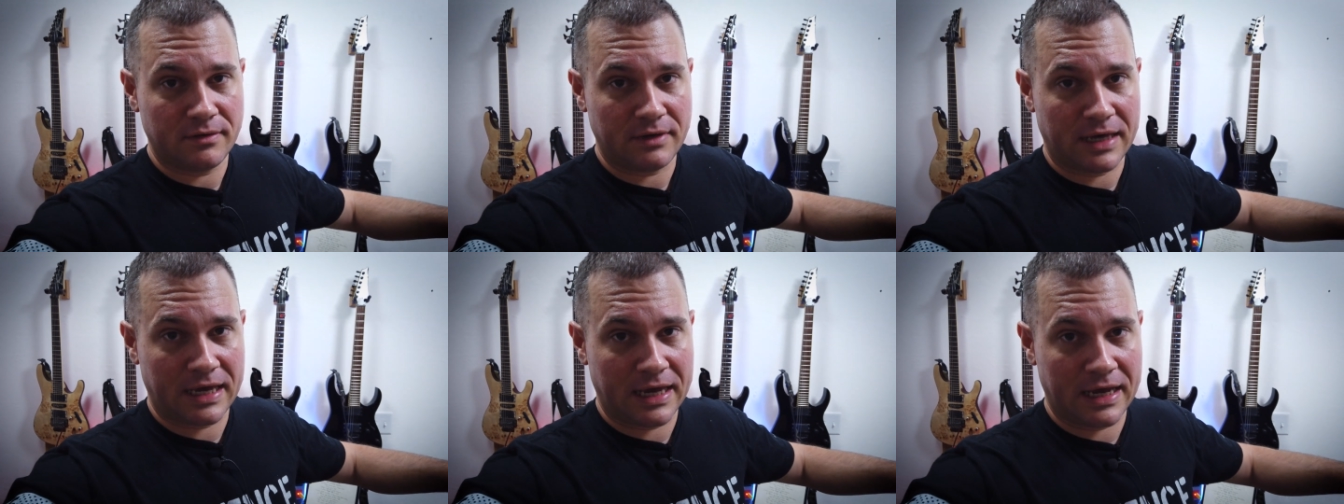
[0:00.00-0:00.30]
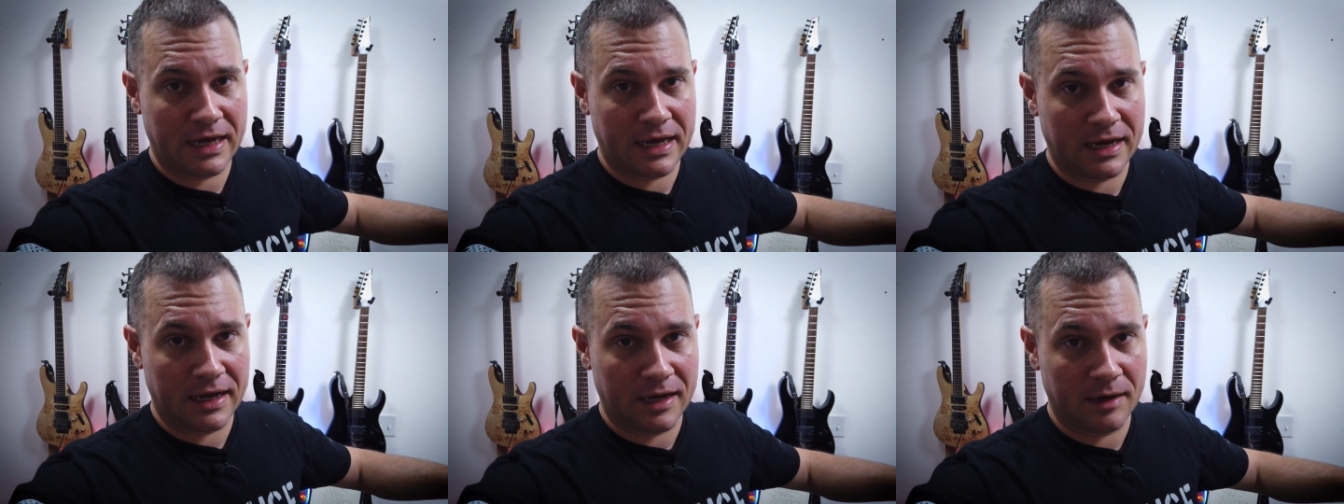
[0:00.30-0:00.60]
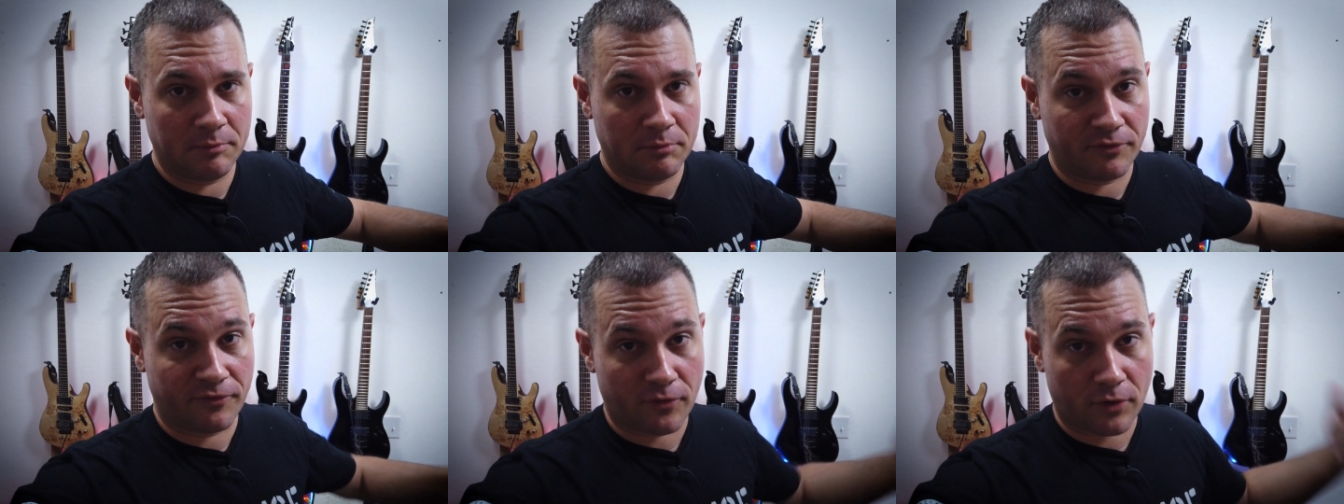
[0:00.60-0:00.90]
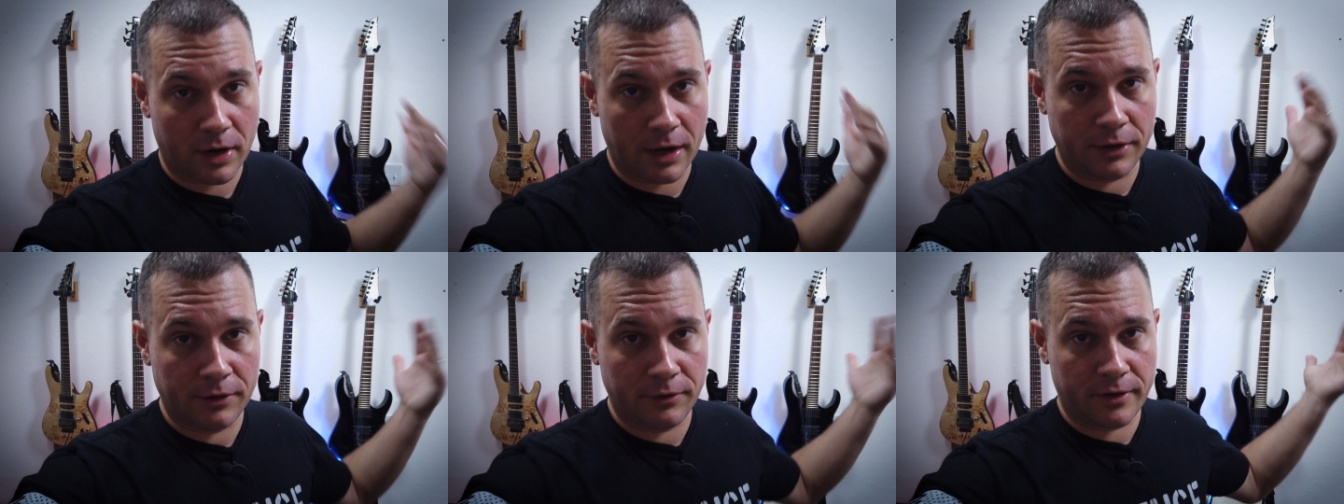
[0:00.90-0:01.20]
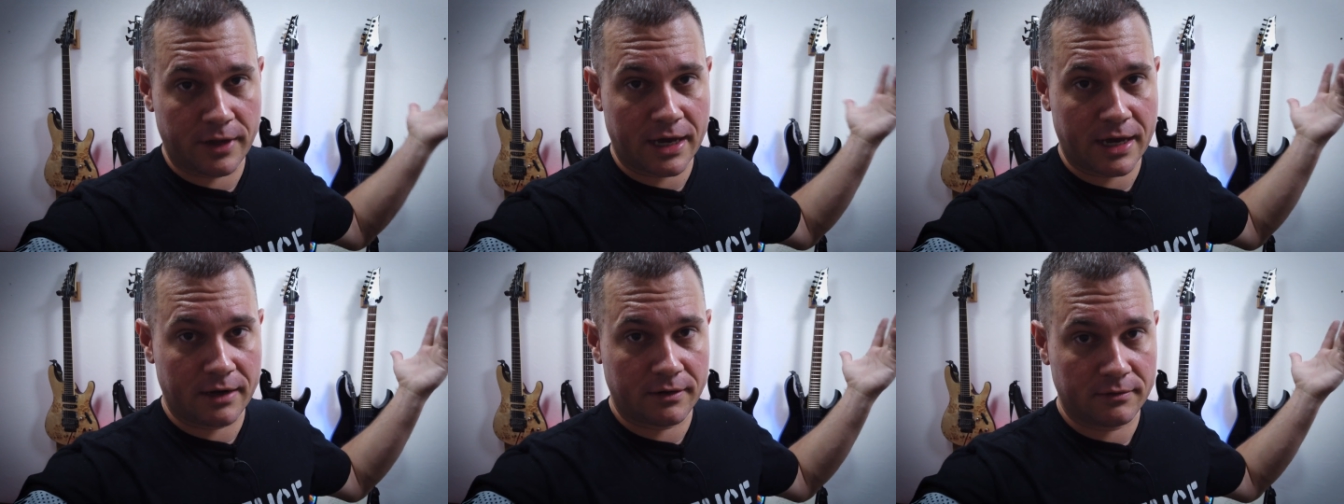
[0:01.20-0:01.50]
and before I do
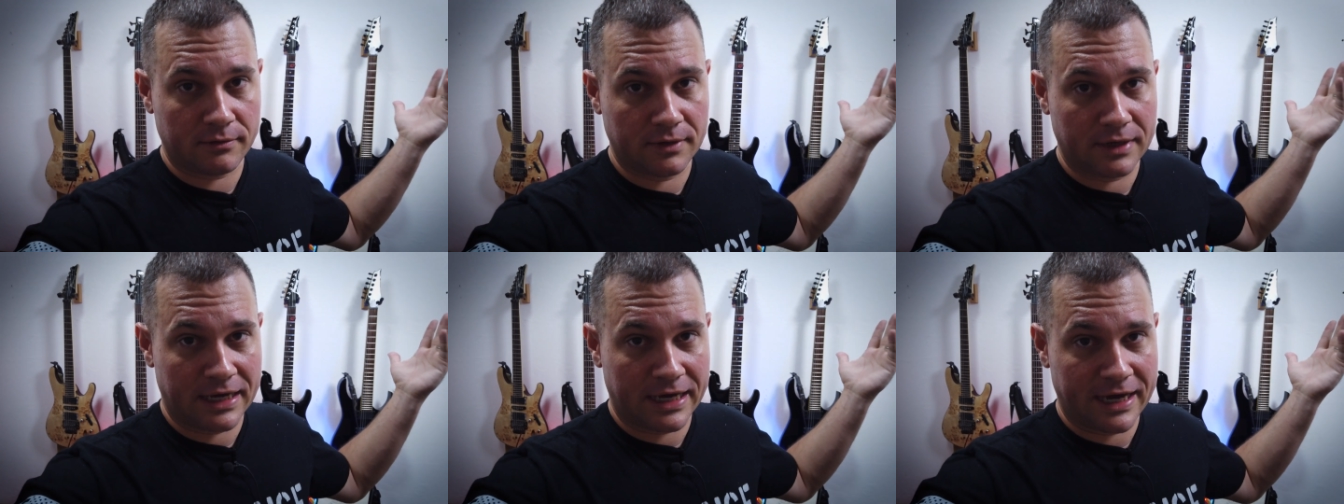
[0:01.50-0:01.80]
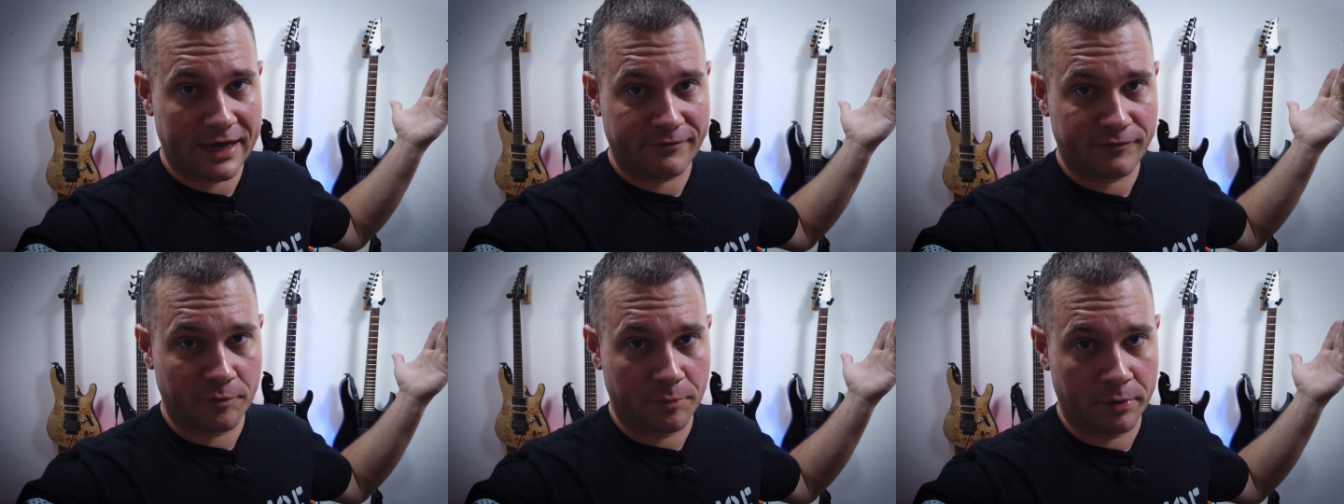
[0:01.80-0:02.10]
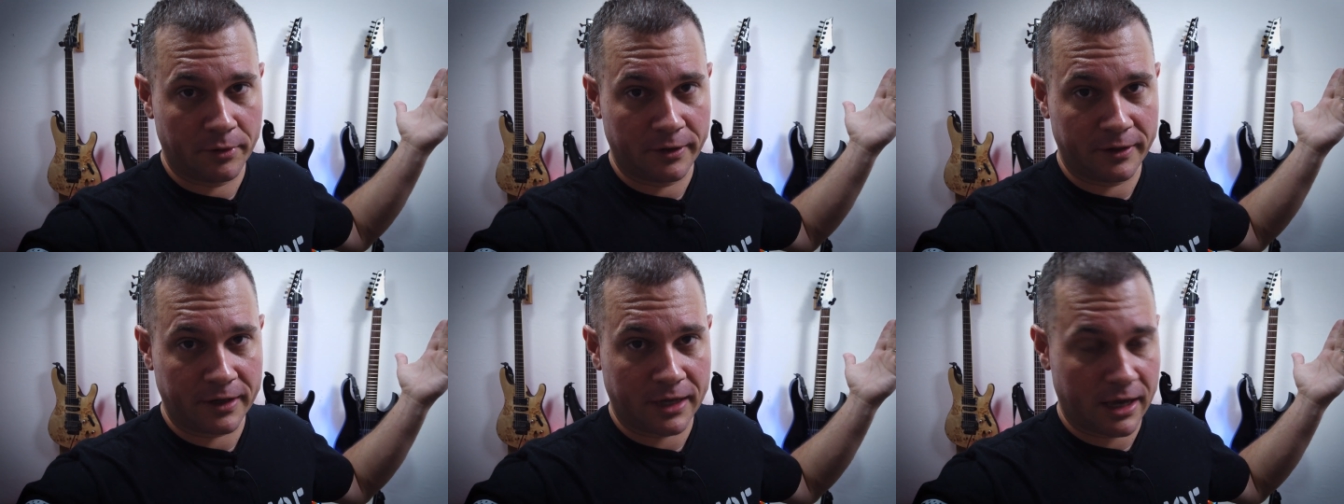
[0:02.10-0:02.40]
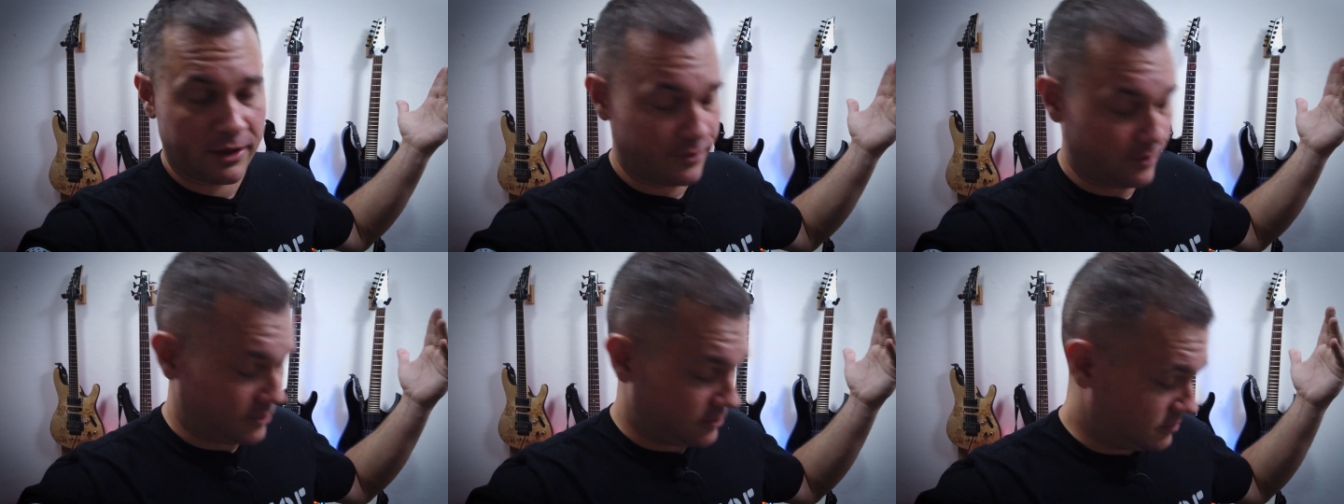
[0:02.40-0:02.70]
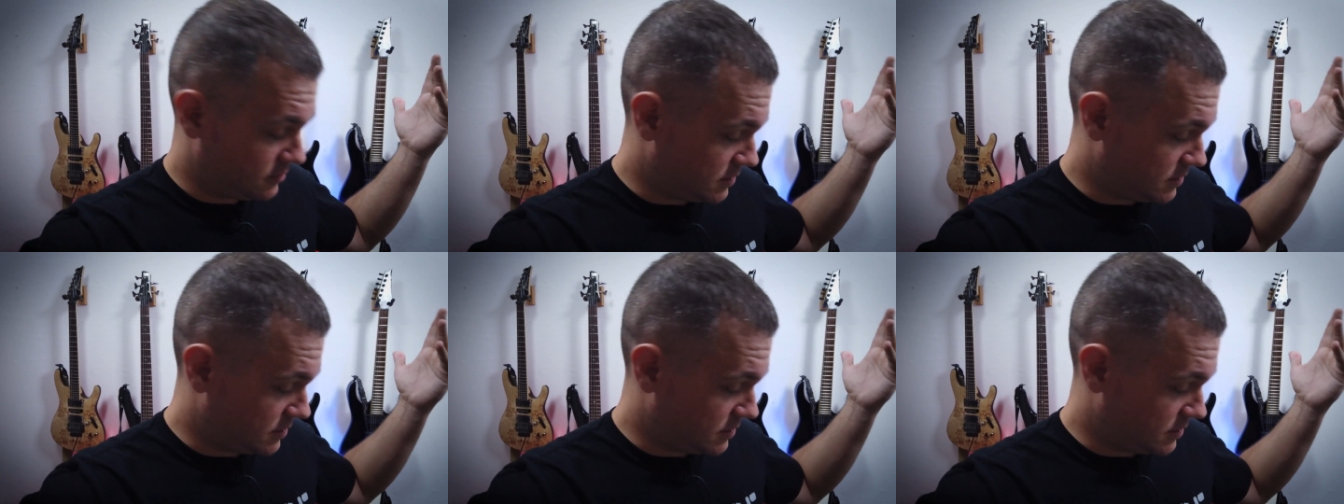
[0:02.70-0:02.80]
that, I have to put it together.